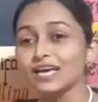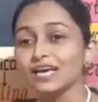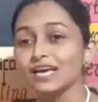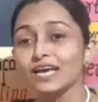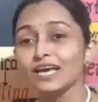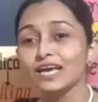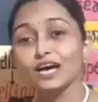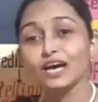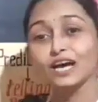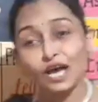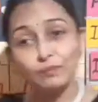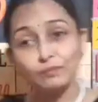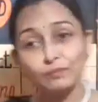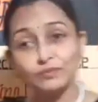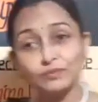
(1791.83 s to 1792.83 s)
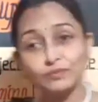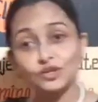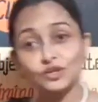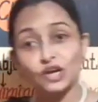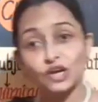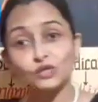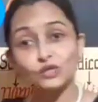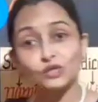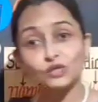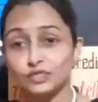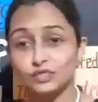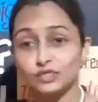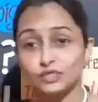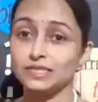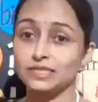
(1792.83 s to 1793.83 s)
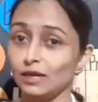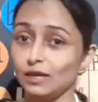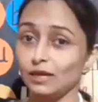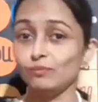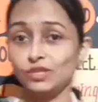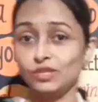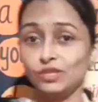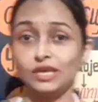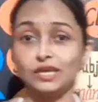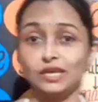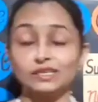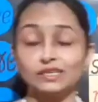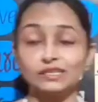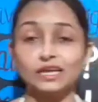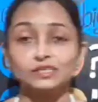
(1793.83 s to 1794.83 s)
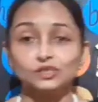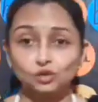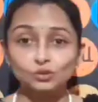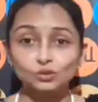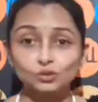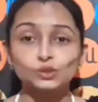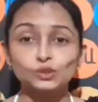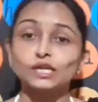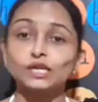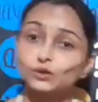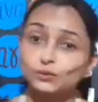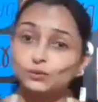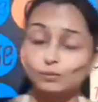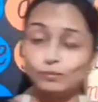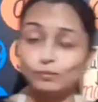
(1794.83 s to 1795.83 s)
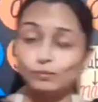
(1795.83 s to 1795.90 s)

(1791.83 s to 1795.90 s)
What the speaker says: I'm trying to express something that don't run, you may